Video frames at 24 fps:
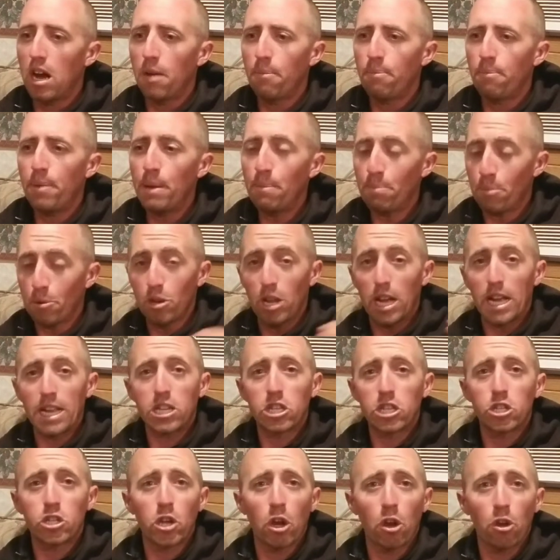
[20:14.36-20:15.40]
Uh, people
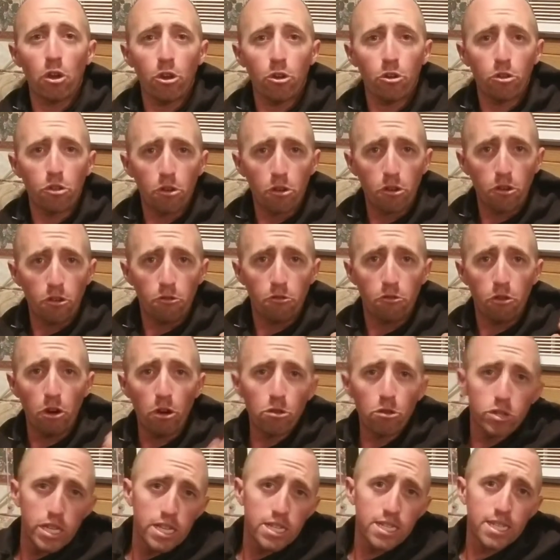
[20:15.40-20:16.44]
like to show you the
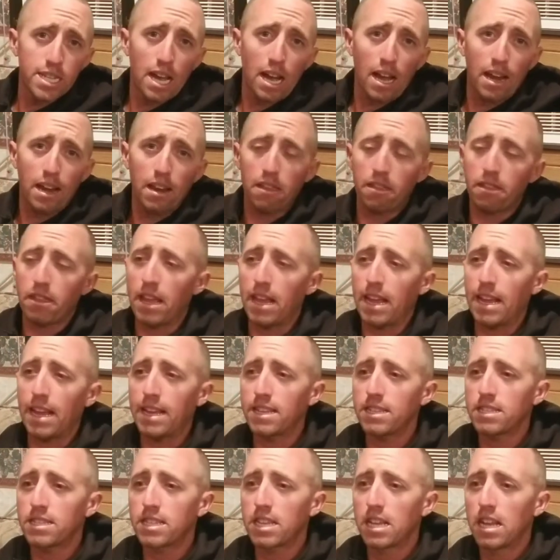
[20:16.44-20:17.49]
rosy side of
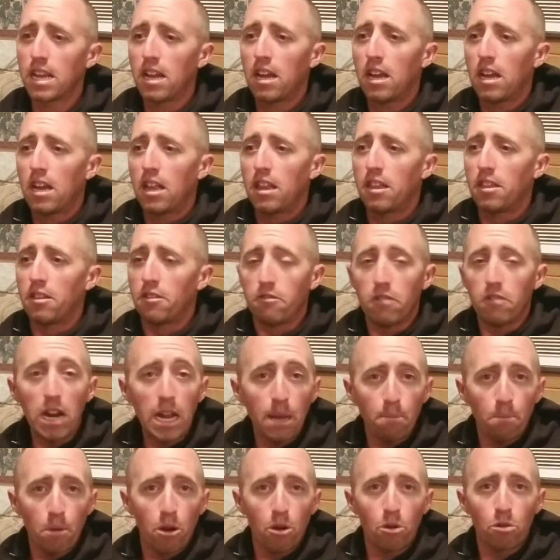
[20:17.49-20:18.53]
things, the
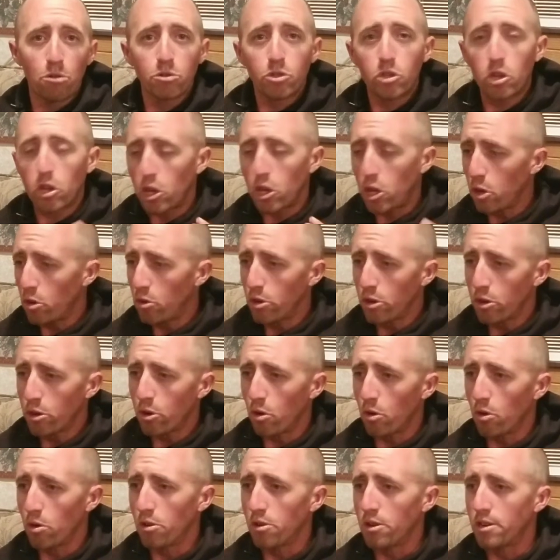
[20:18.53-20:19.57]
rainbows, the
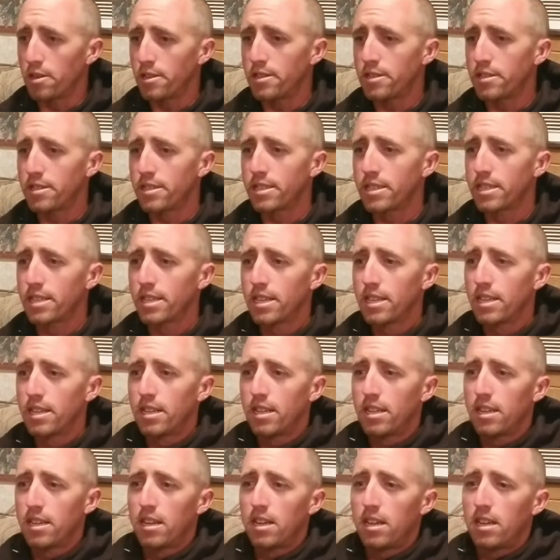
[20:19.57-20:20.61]
unicorns,
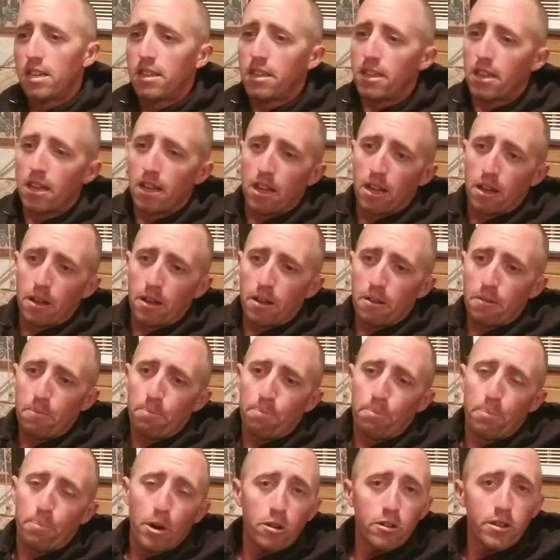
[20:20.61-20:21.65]

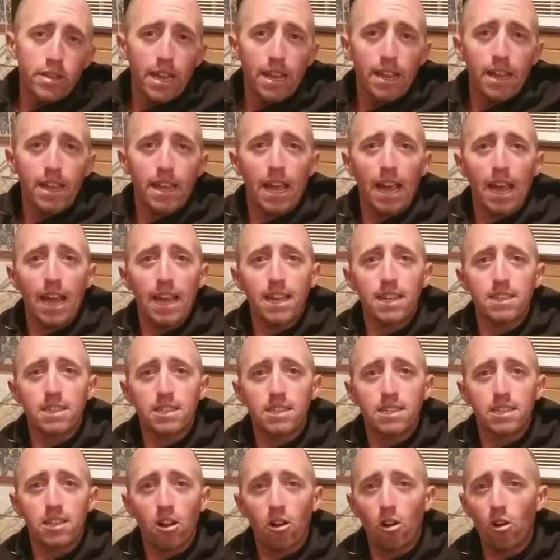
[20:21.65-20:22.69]
the birthday
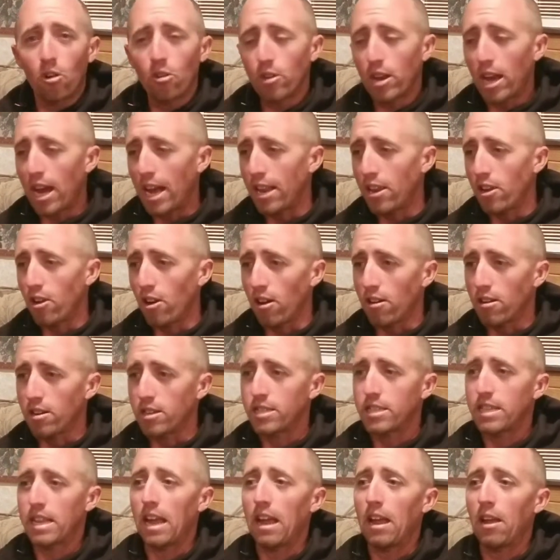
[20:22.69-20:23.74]
cakes, the whole nine
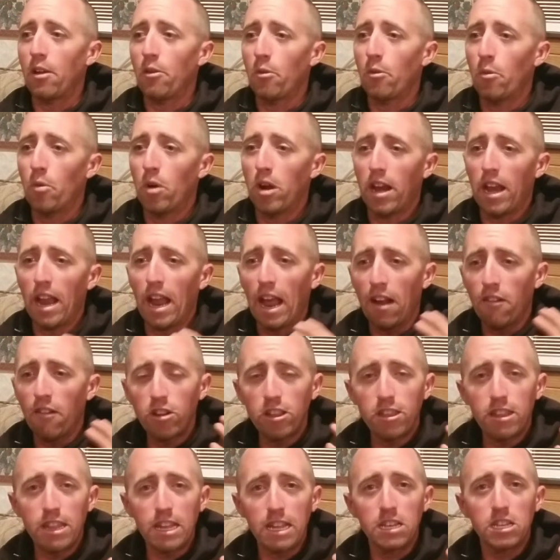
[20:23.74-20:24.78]
yards. They want
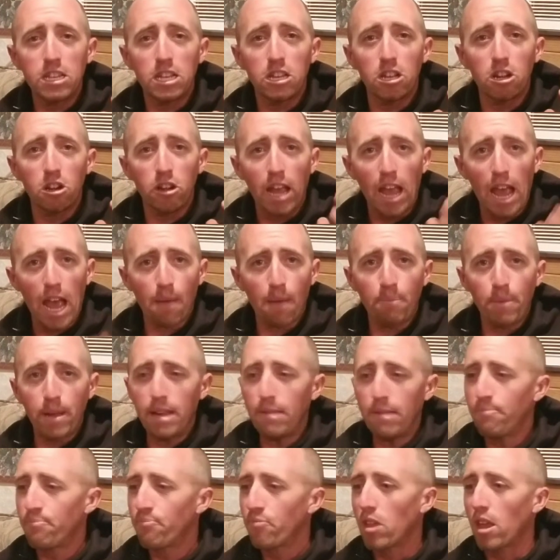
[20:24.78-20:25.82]
everything to look
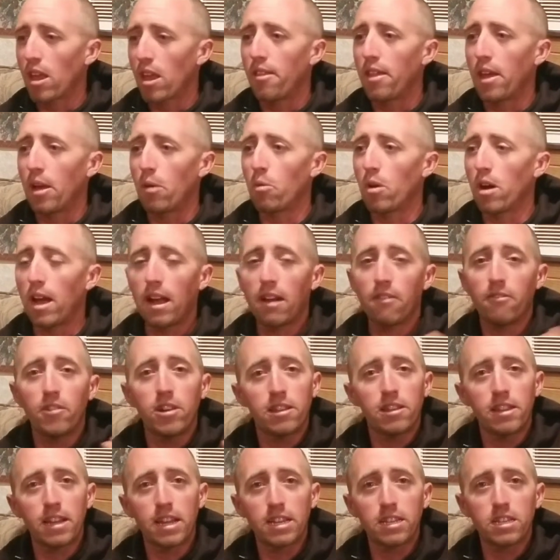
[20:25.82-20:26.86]
happy. They want
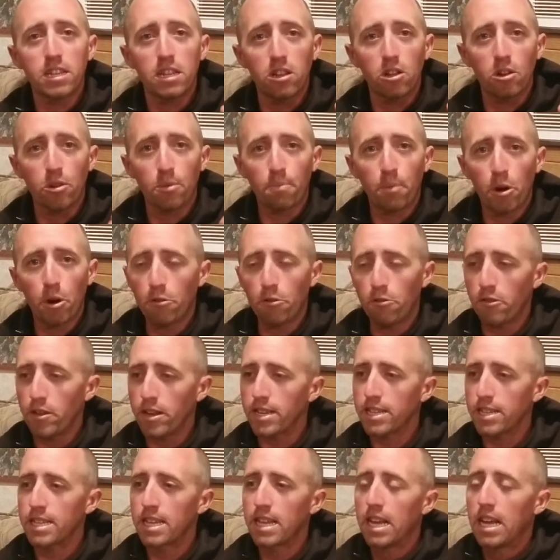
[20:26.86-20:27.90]
everything to look
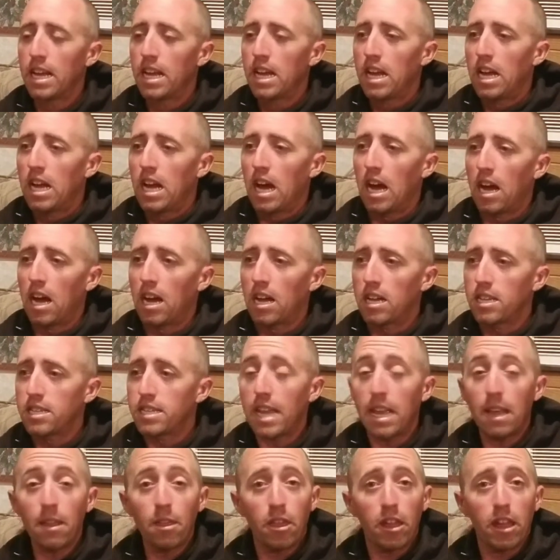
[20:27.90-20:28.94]
perfect.
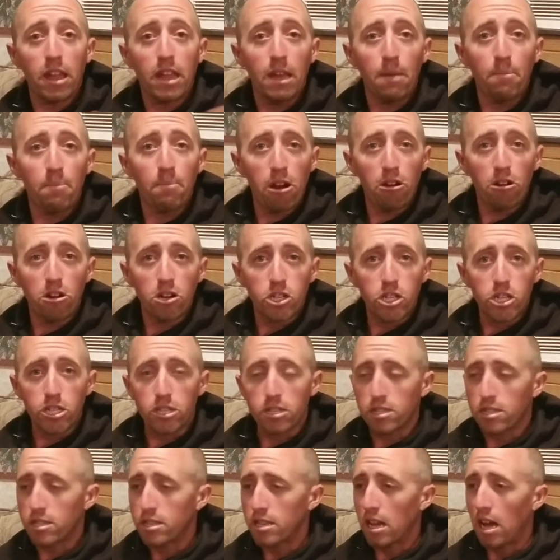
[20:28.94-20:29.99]
Uh, same thing in
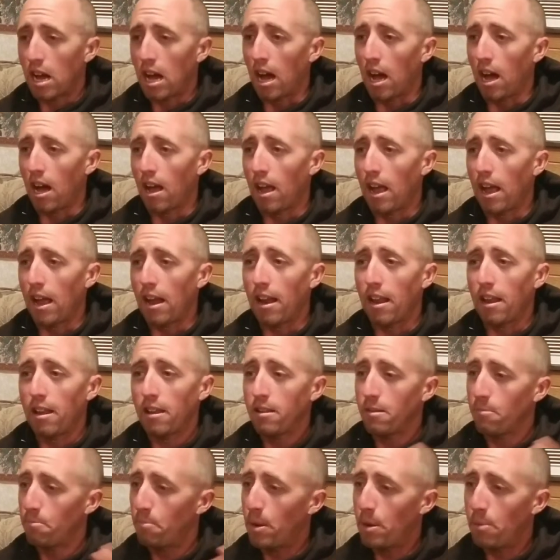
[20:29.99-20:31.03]
marriages. Uh,
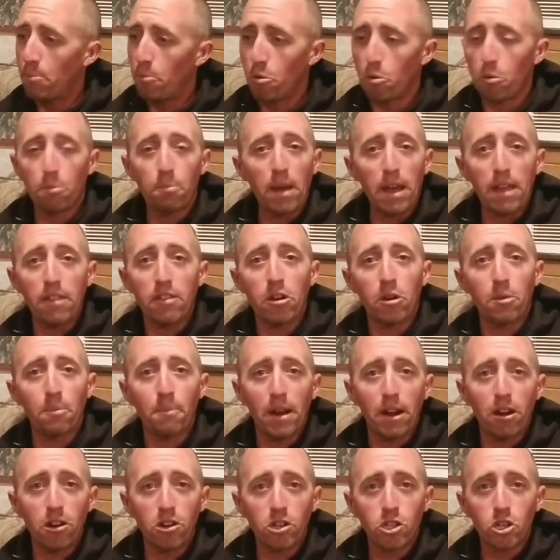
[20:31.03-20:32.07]
People make
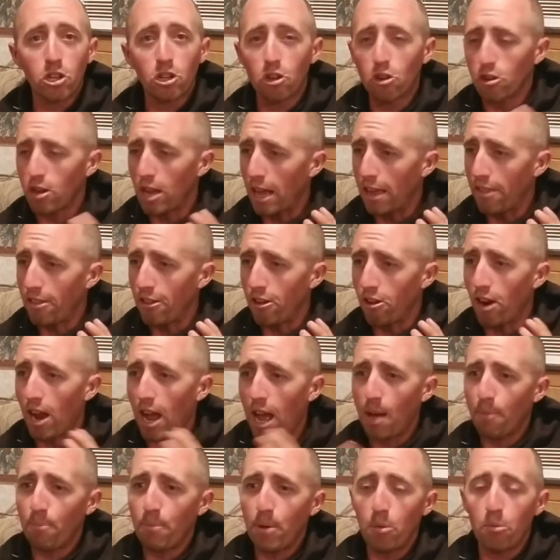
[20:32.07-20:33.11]
their marriage look like they're
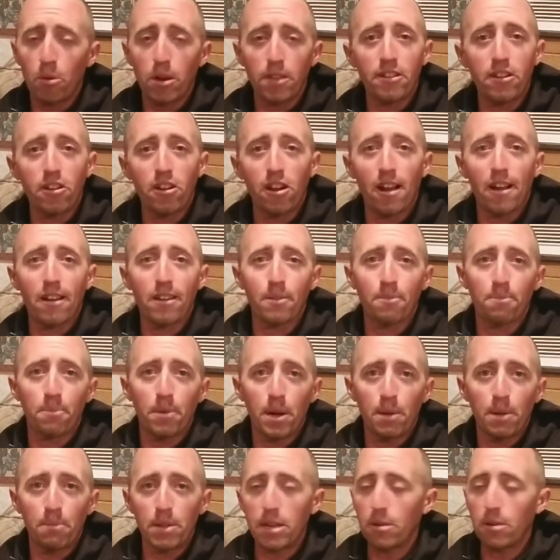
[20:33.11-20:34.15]
happy when they're out in
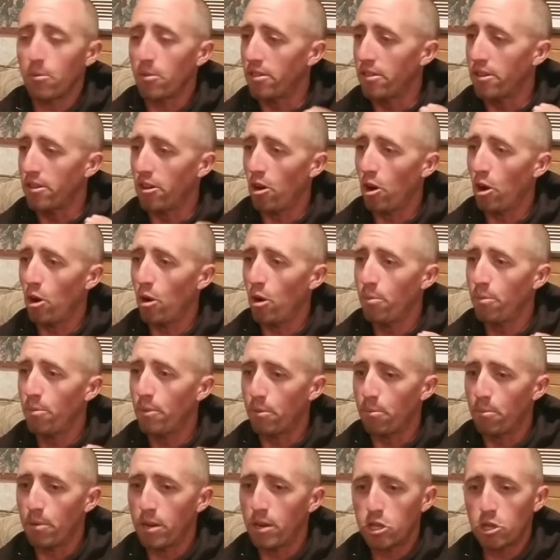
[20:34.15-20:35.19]
public. When they're
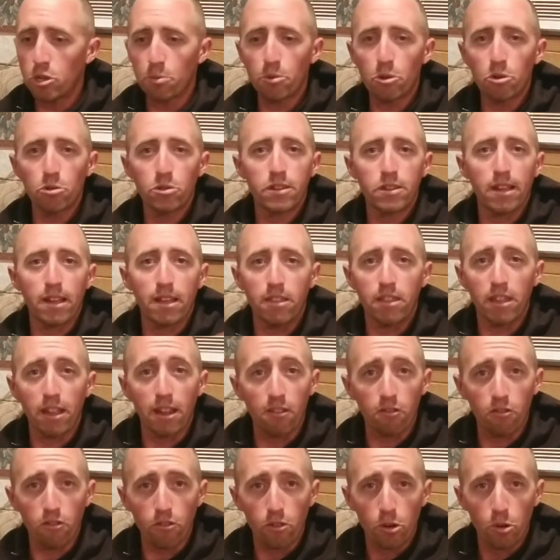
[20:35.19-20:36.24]
home, they're miserable. Same
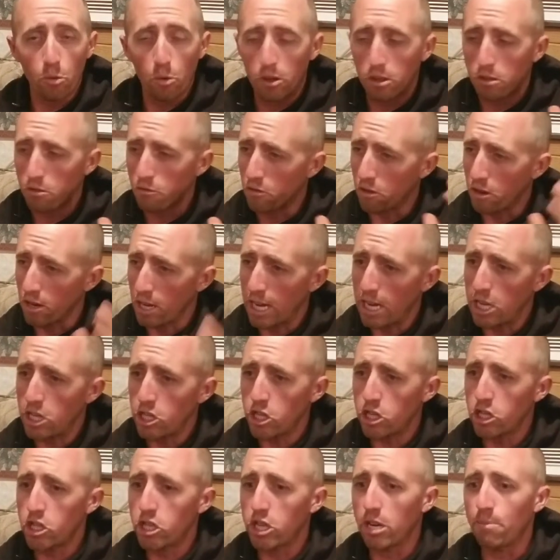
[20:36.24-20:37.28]
thing with
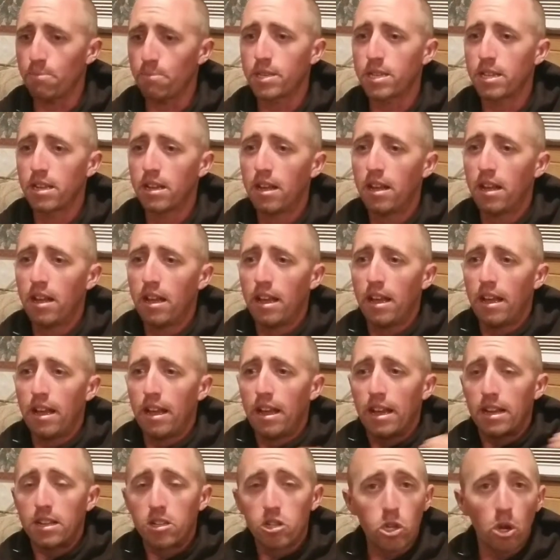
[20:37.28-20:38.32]
relationships,
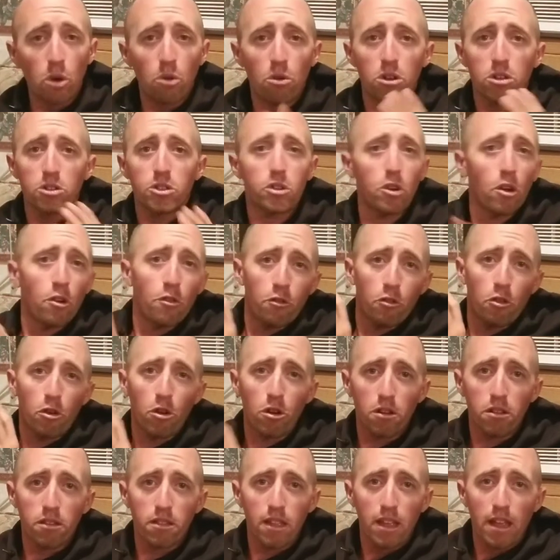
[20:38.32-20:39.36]
so on and so
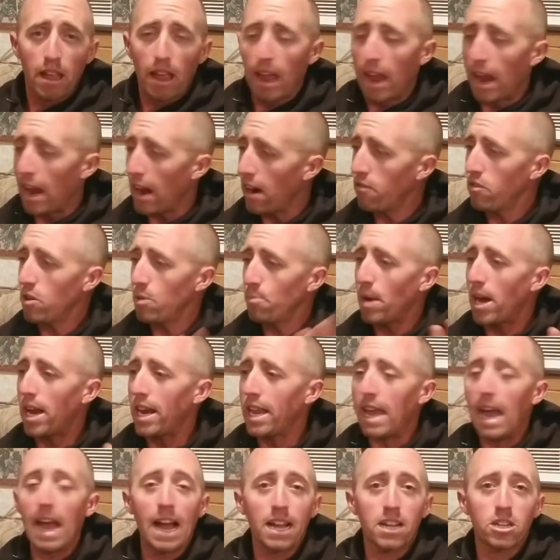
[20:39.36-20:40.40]
forth.
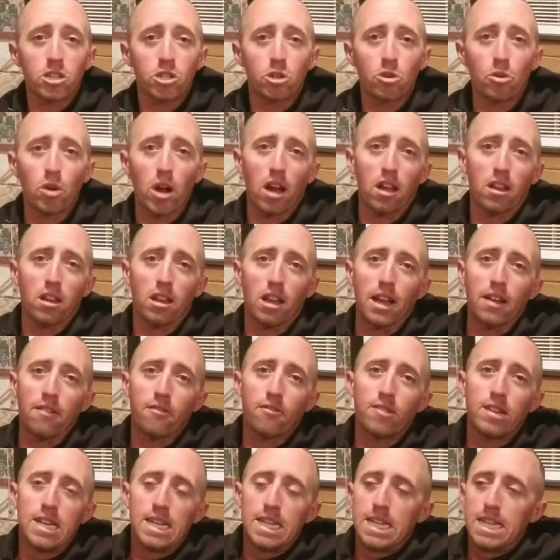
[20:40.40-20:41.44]
Everybody acts throughout
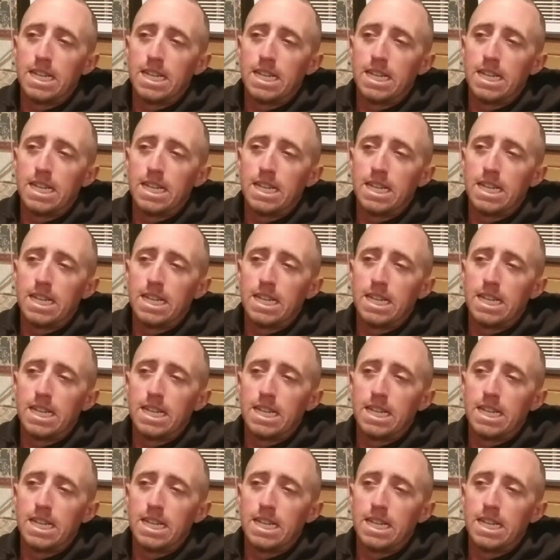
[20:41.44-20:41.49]
life.